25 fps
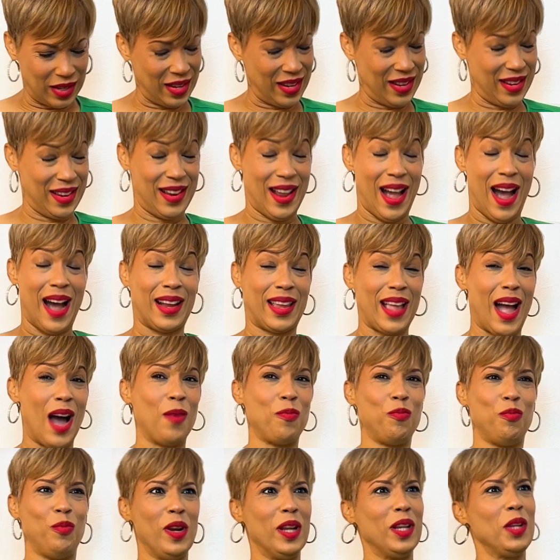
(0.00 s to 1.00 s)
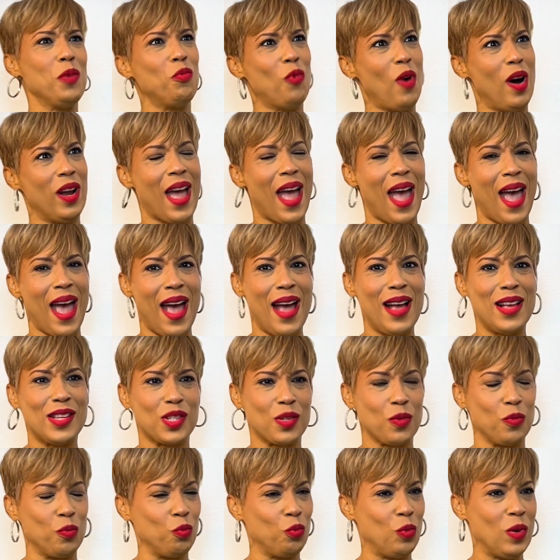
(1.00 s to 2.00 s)
I really want to ask
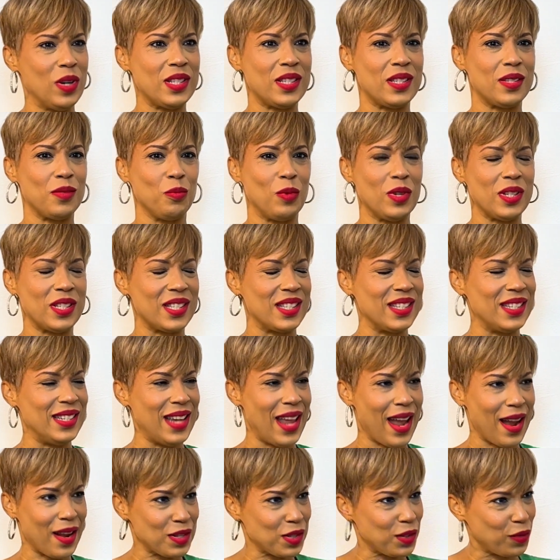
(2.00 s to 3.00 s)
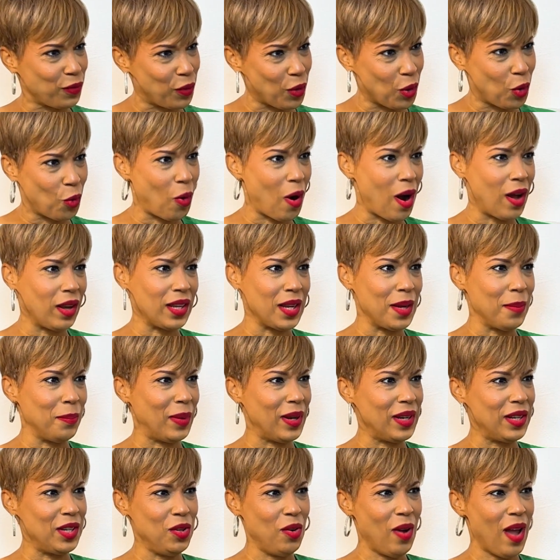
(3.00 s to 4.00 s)
what's next for Kweli, but
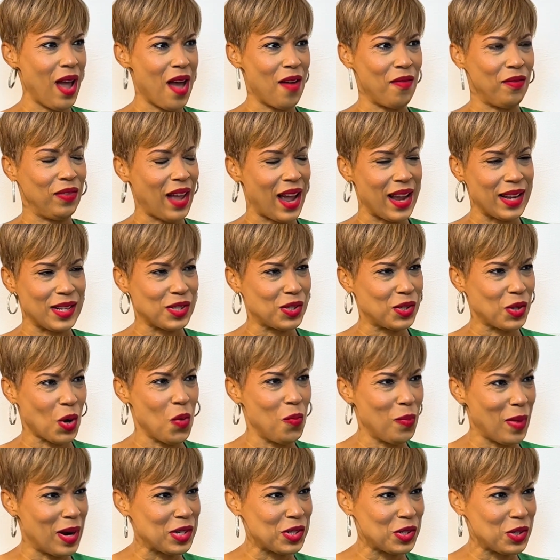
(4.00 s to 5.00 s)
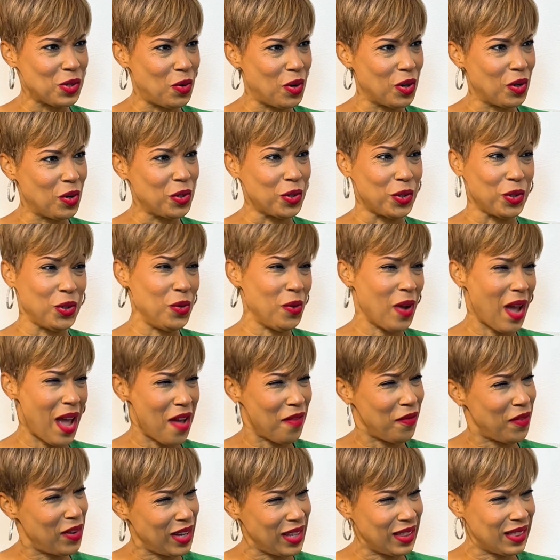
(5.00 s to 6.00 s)
you have like so much going on. Do you have
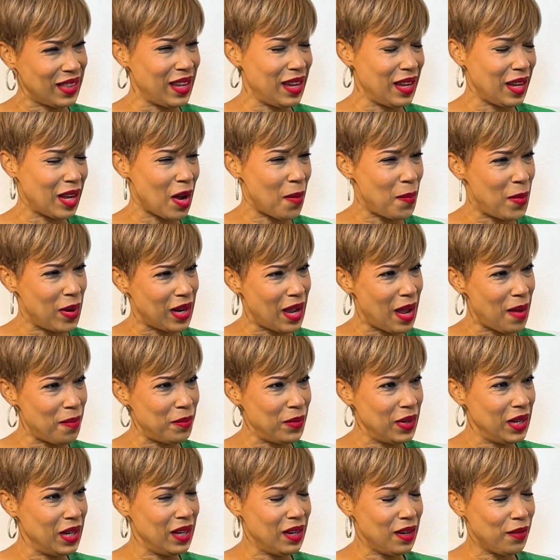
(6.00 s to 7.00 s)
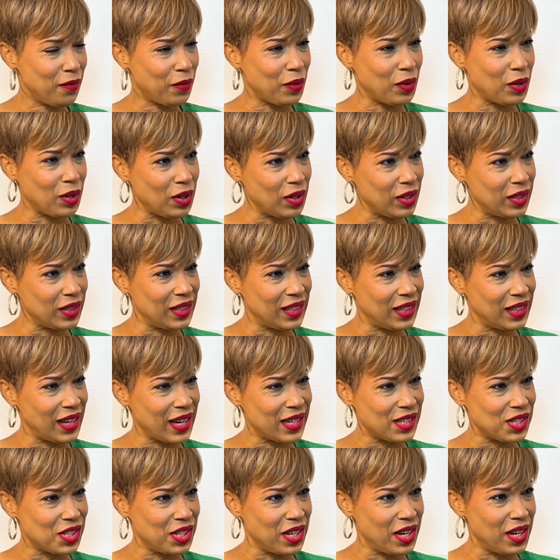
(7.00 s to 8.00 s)
anything coming up for the
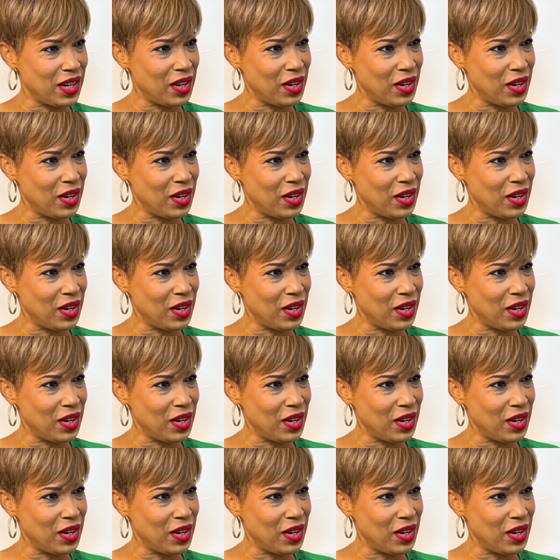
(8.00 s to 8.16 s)
next year?